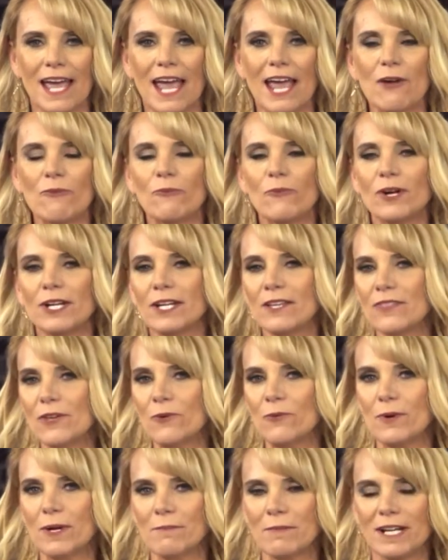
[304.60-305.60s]
And one of the
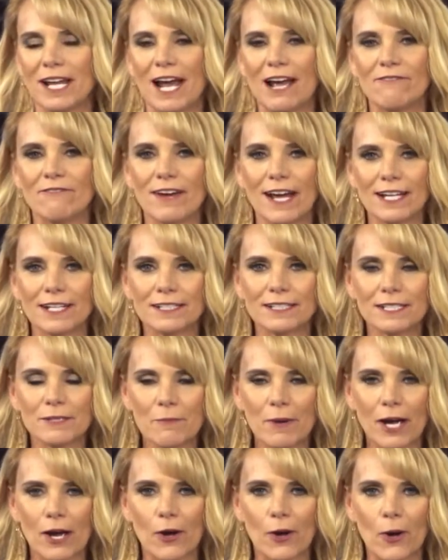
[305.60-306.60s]
women I invited to
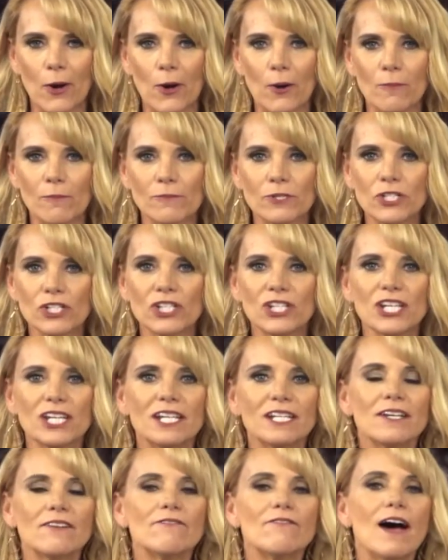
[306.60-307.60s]
my home, she
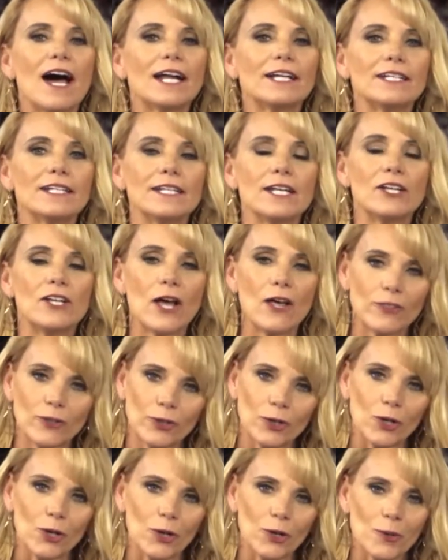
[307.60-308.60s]
had invited
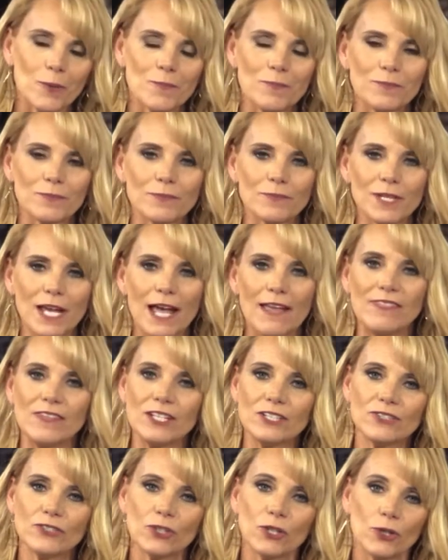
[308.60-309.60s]
another girl. And
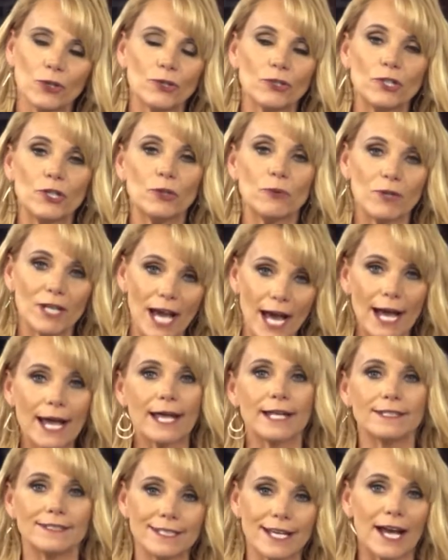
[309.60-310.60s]
this girl knew what I
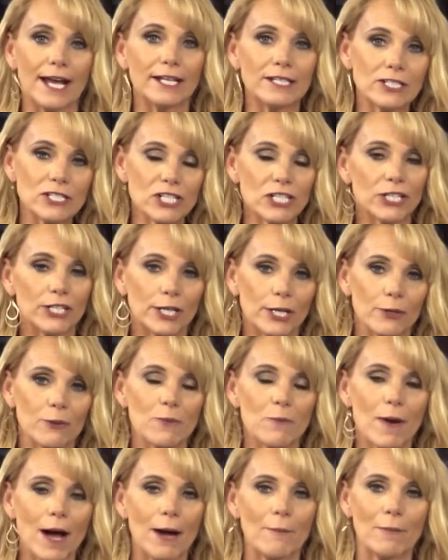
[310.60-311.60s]
had done. She knew
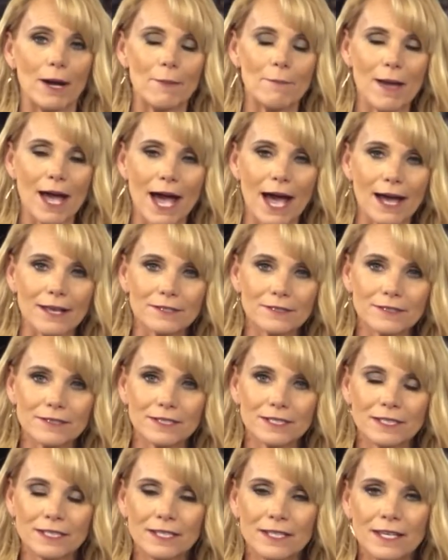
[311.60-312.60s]
about my past.
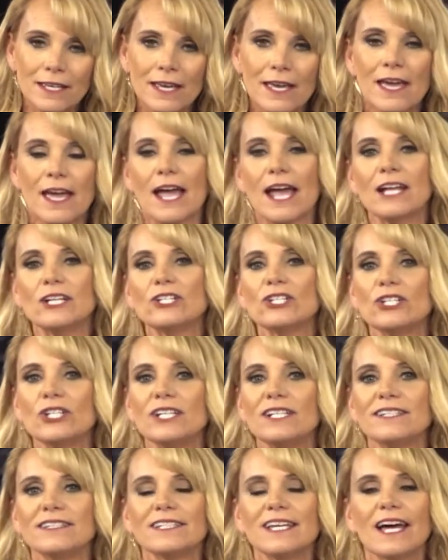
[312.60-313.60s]
And
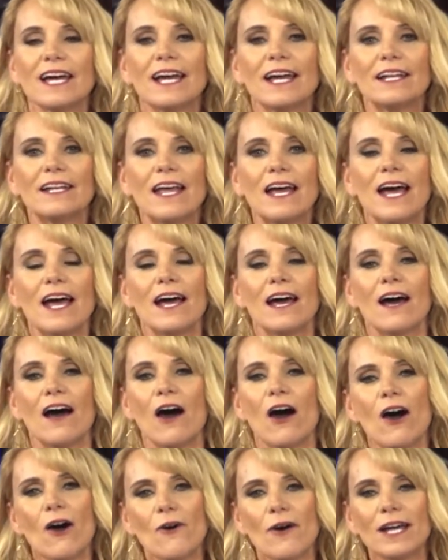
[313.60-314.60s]
she said,
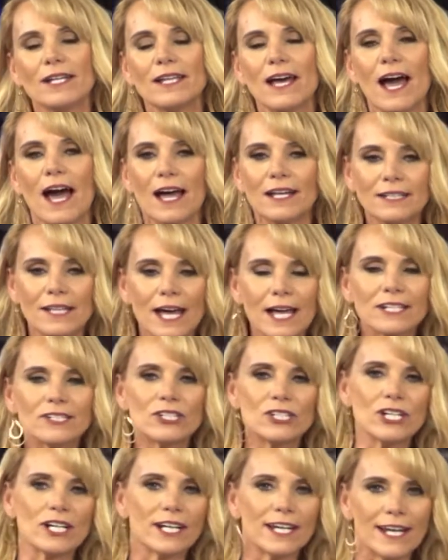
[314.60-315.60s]
Oh, I, I like
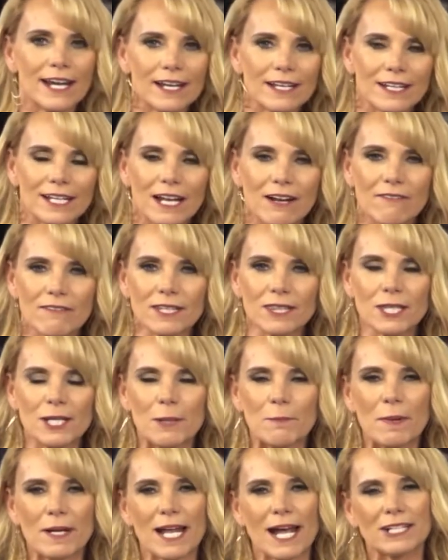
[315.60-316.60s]
Jerriann and
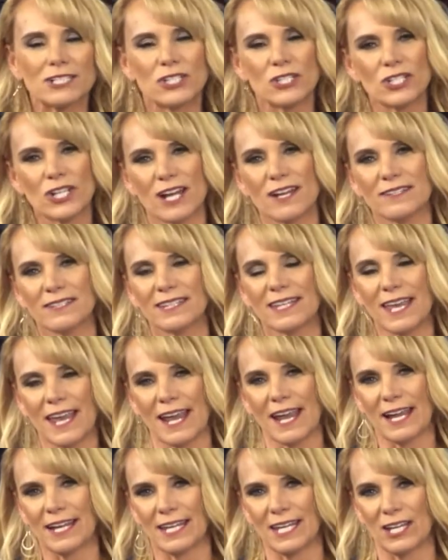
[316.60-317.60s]
everything, but I just
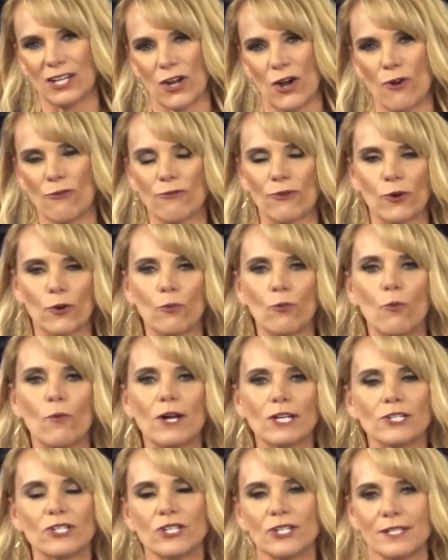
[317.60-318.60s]
can't get over
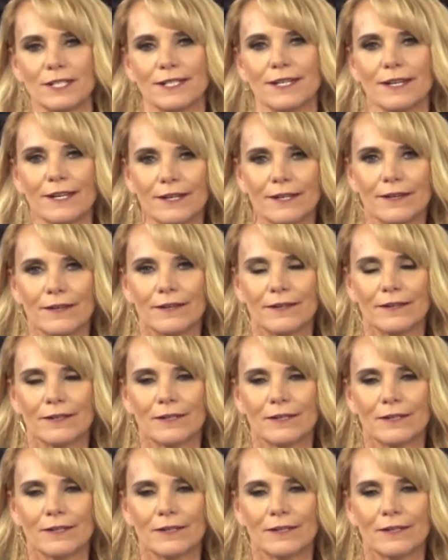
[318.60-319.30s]
what she did.